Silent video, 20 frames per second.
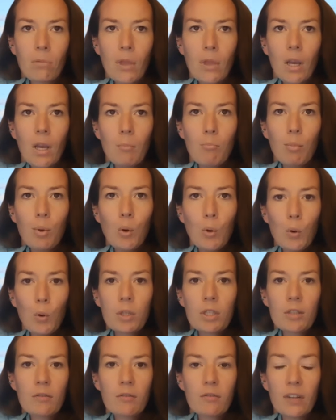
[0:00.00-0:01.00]

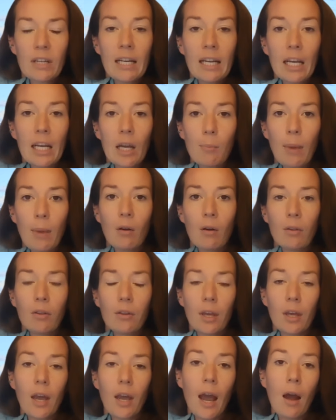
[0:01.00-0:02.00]
important feeling about
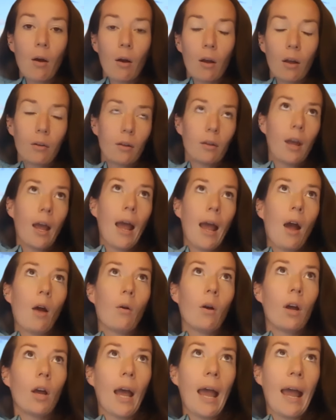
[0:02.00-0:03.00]

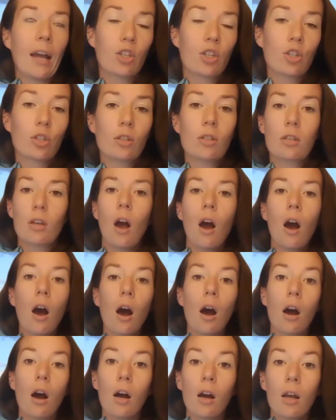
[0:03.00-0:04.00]
our actions
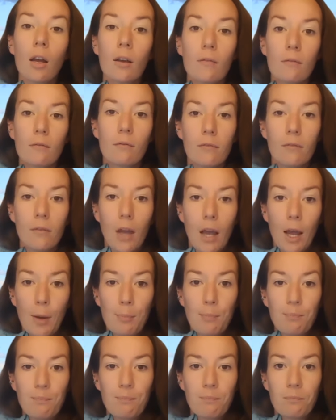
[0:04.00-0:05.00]
are
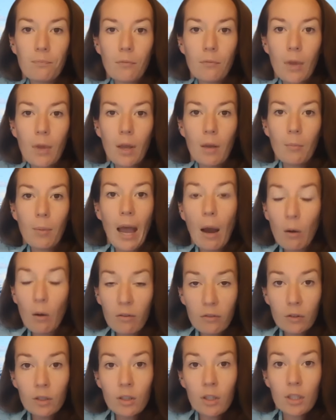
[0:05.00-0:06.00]

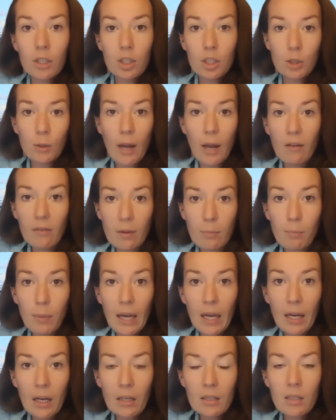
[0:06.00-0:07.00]
powerful and do have
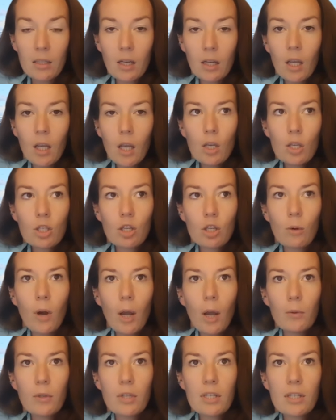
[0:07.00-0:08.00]
impact. So
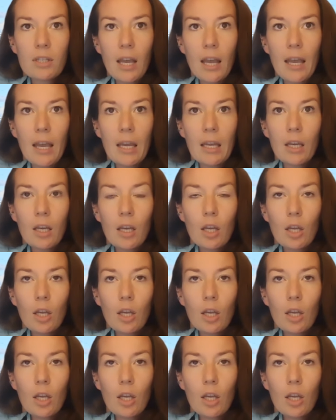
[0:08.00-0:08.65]
I would say